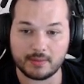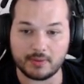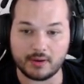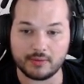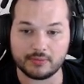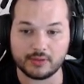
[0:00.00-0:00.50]

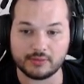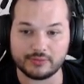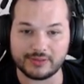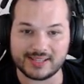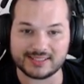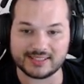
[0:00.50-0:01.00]
Powerful and
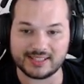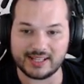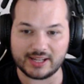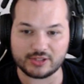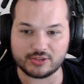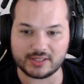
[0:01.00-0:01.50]
fast
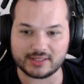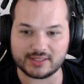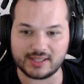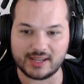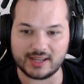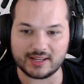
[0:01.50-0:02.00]
electric
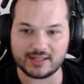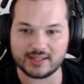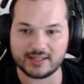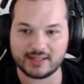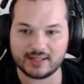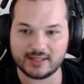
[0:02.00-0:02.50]
attack.